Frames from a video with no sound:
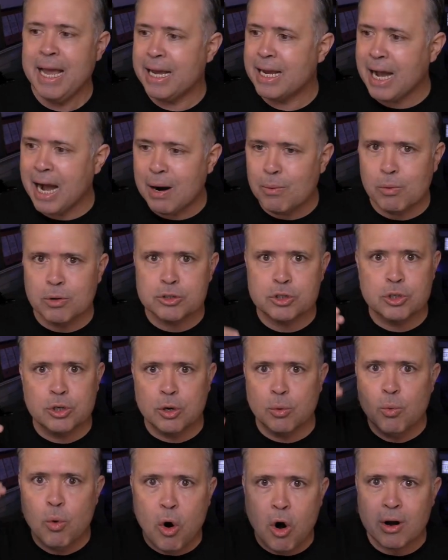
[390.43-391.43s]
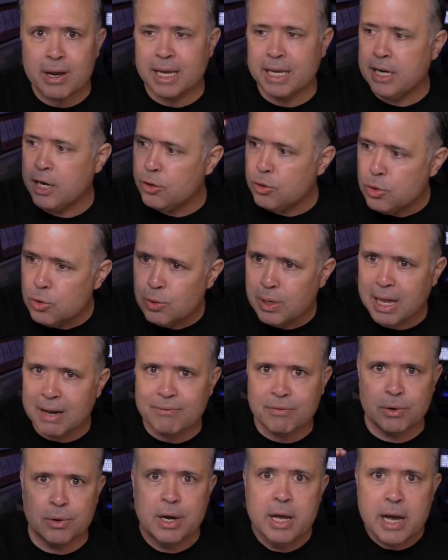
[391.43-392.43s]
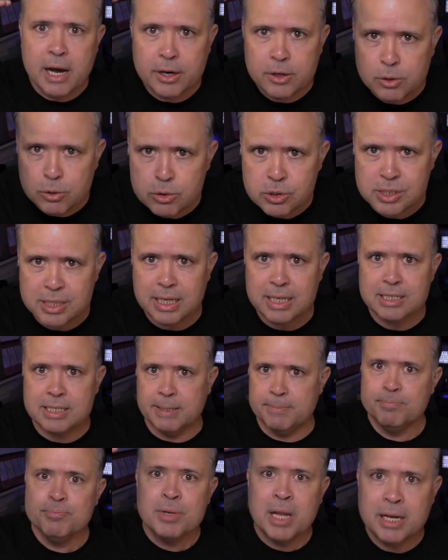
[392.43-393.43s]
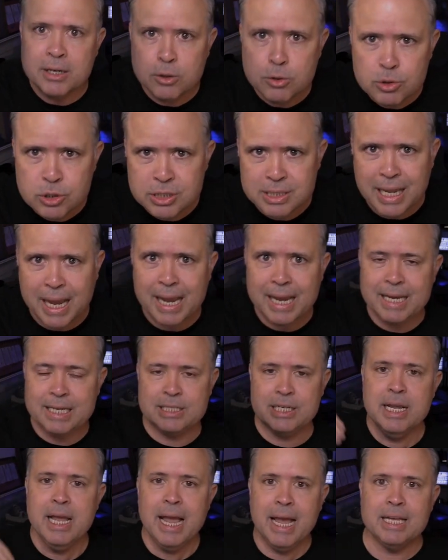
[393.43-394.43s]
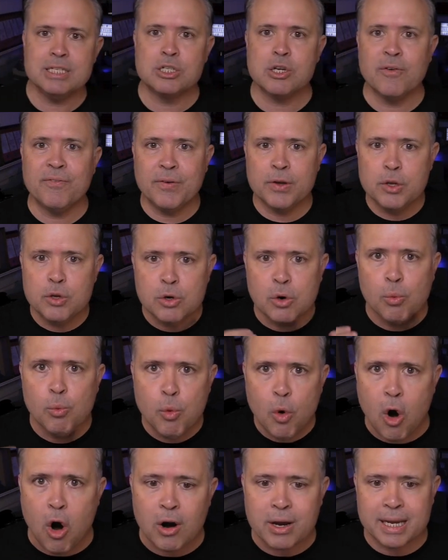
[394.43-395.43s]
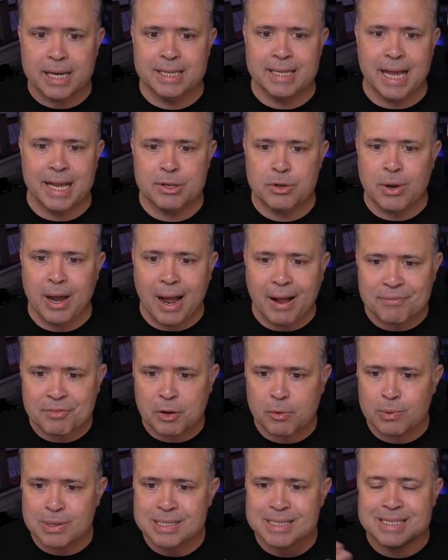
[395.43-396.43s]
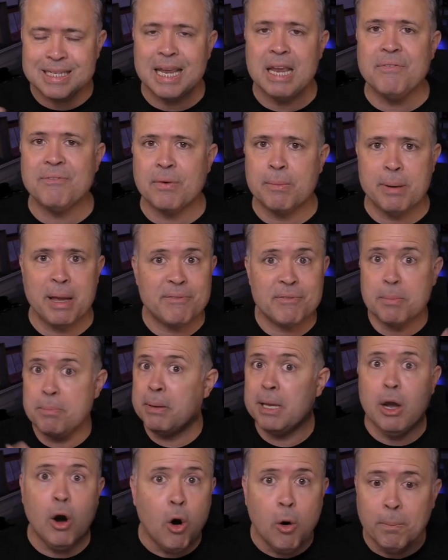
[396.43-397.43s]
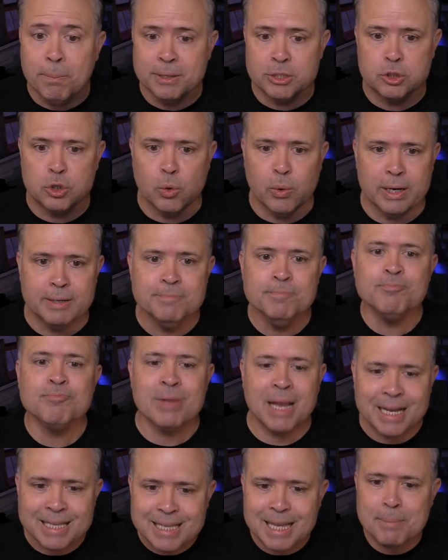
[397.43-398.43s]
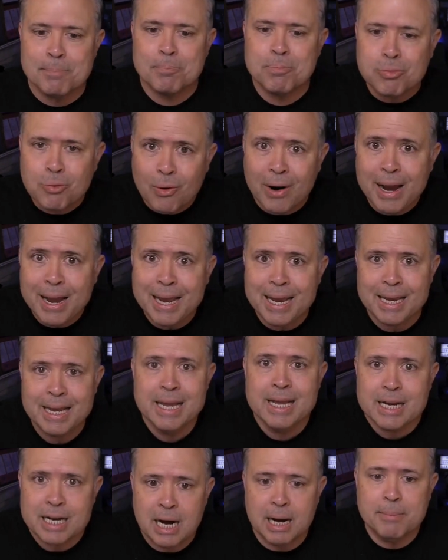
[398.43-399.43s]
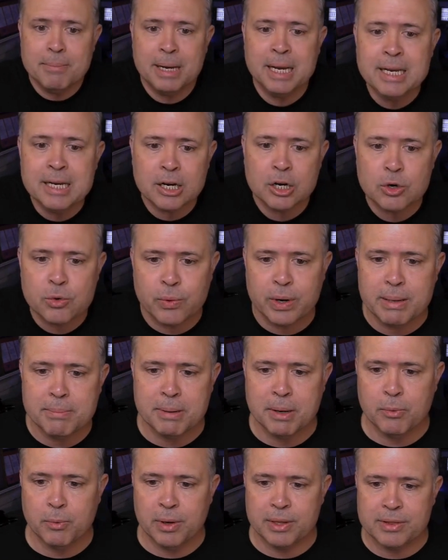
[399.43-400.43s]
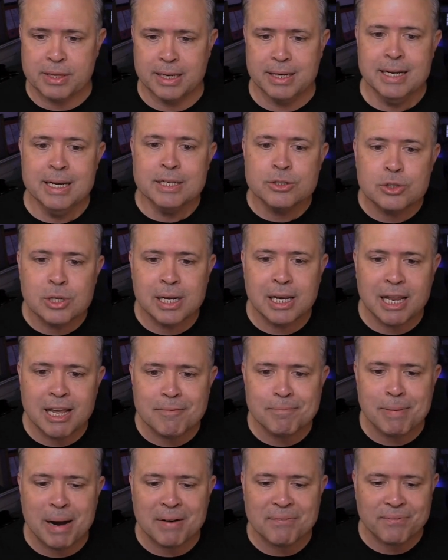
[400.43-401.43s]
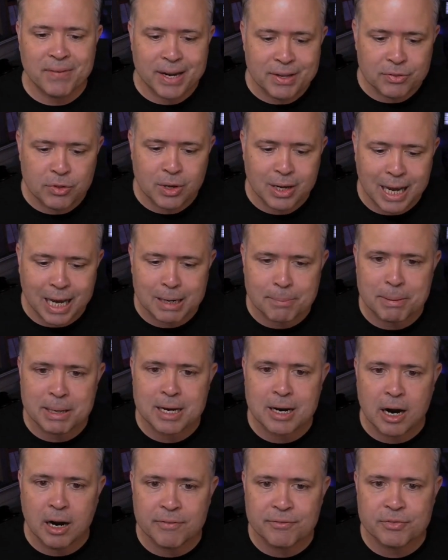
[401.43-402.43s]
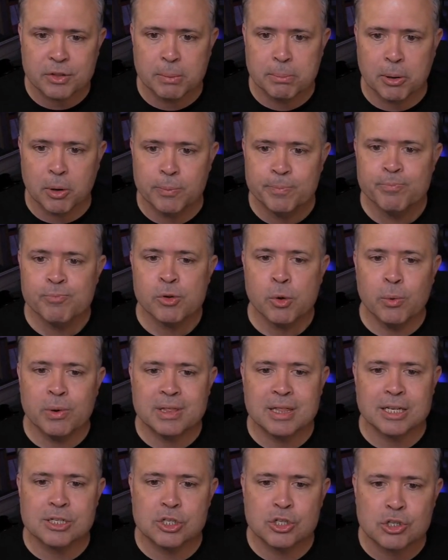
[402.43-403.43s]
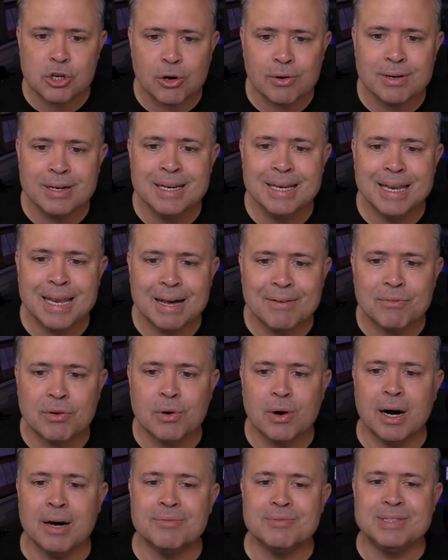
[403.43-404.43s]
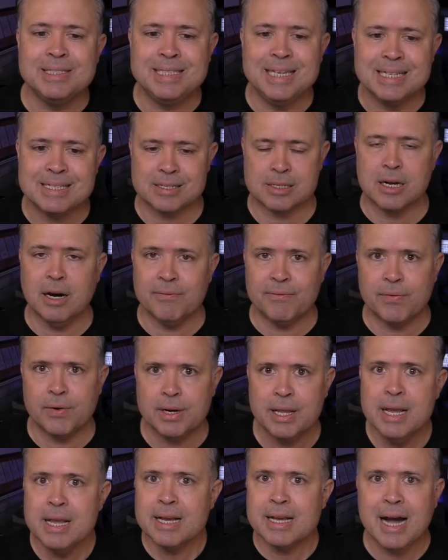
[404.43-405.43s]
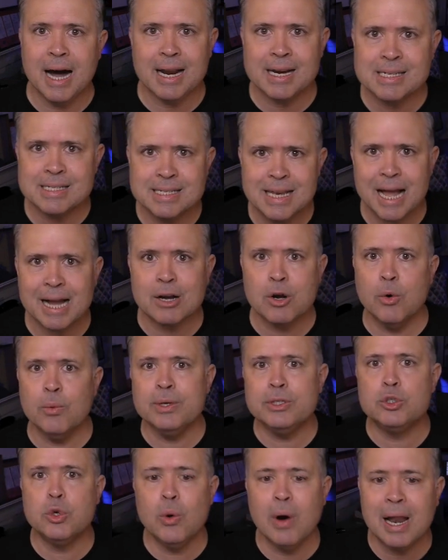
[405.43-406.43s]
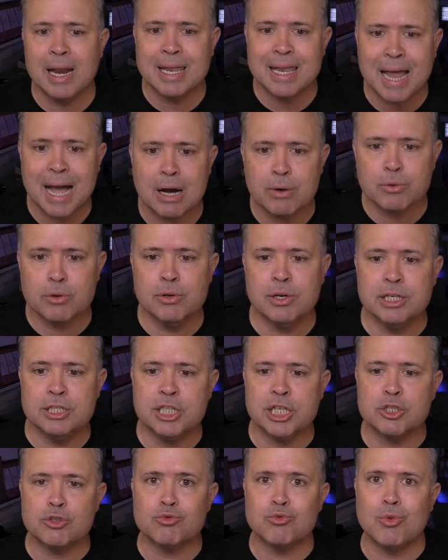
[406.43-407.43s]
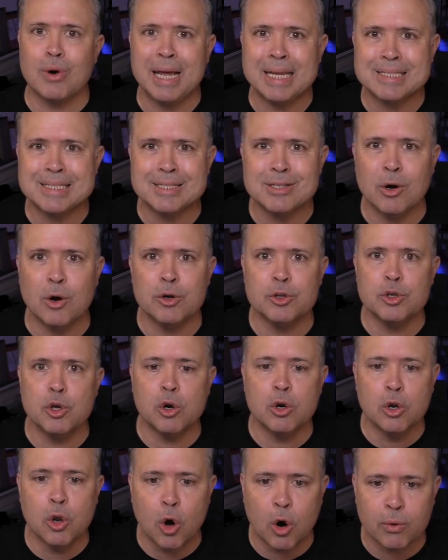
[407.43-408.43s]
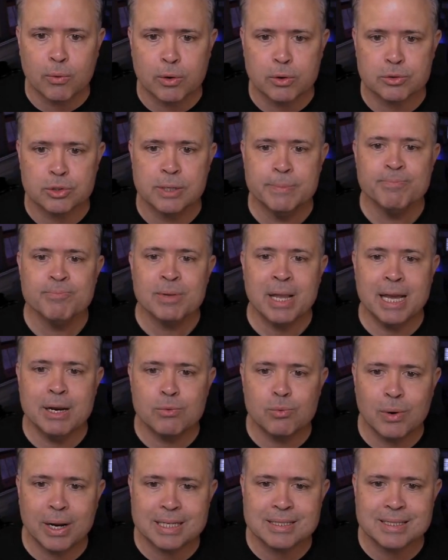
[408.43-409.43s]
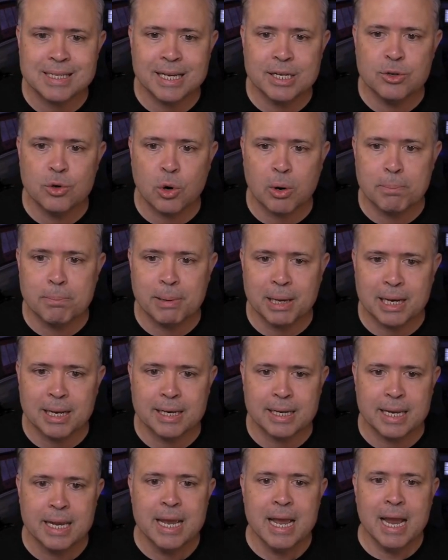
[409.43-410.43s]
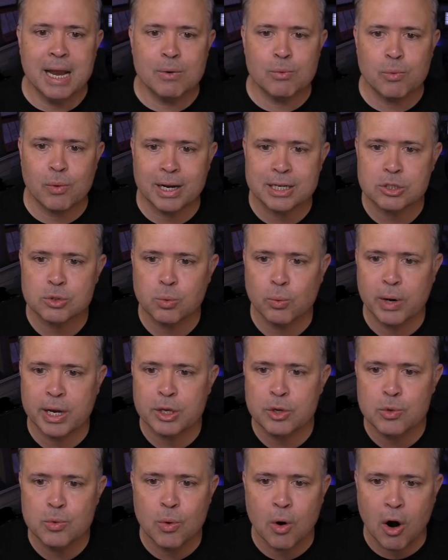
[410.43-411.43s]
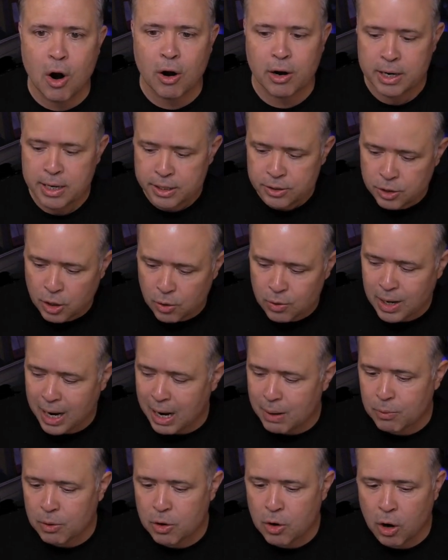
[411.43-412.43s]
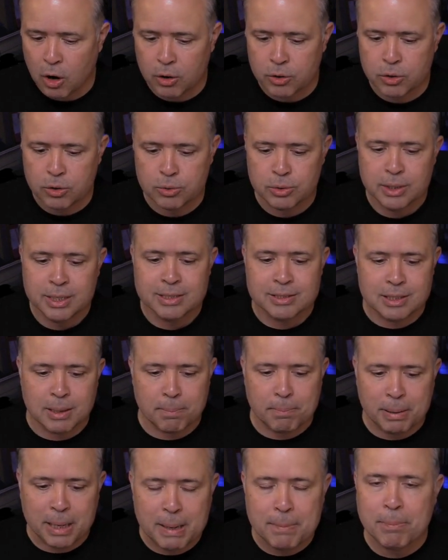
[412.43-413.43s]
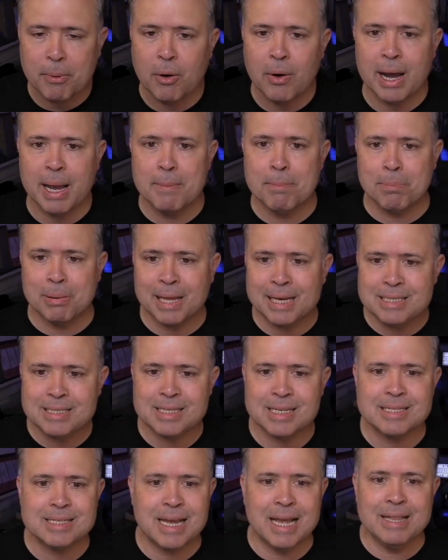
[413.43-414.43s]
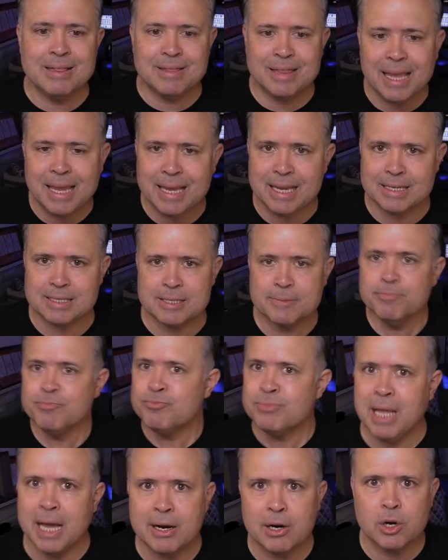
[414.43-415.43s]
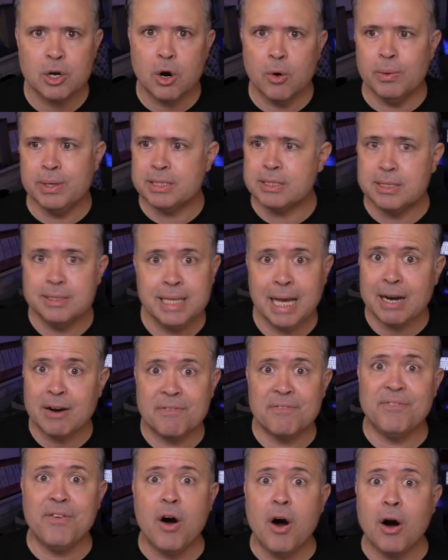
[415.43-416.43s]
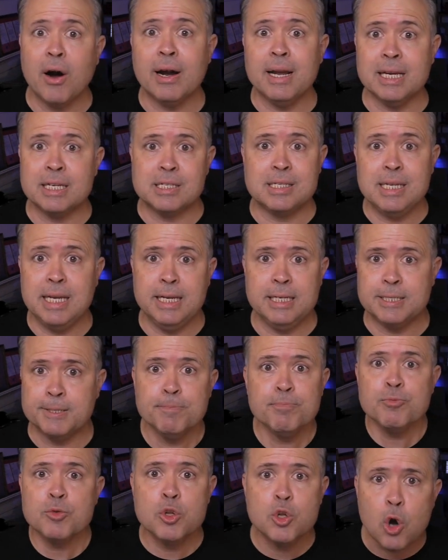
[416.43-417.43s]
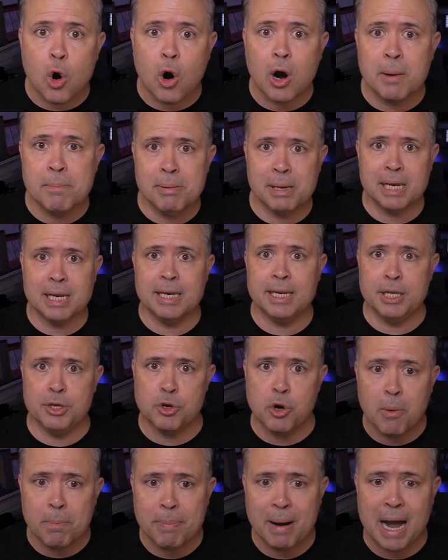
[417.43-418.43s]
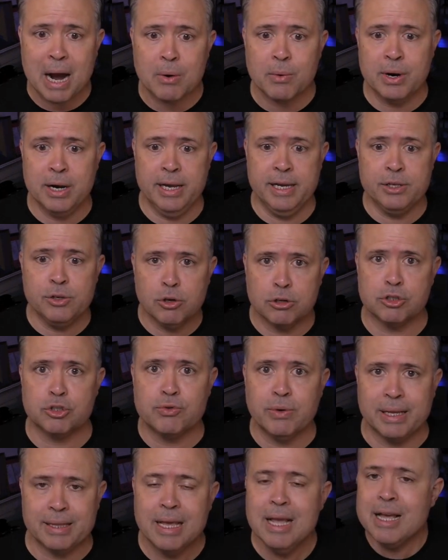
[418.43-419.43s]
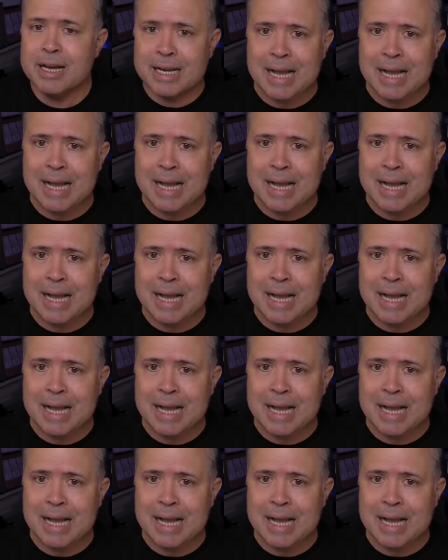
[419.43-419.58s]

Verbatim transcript: And God wants you to walk walk in a new level, a new season, a new stage. And so for you to walk in that, you have to receive from heaven, be open to it, and then pray, come in agreement with it. To live by faith, you got to be comfortable with a certain level of discomfort. God is not going to allow you to just rest on your laurels and rest in your ability and rest where you are. No, God will call you to people and places and things that are going that are far exceeds your ability, your power, and your strength.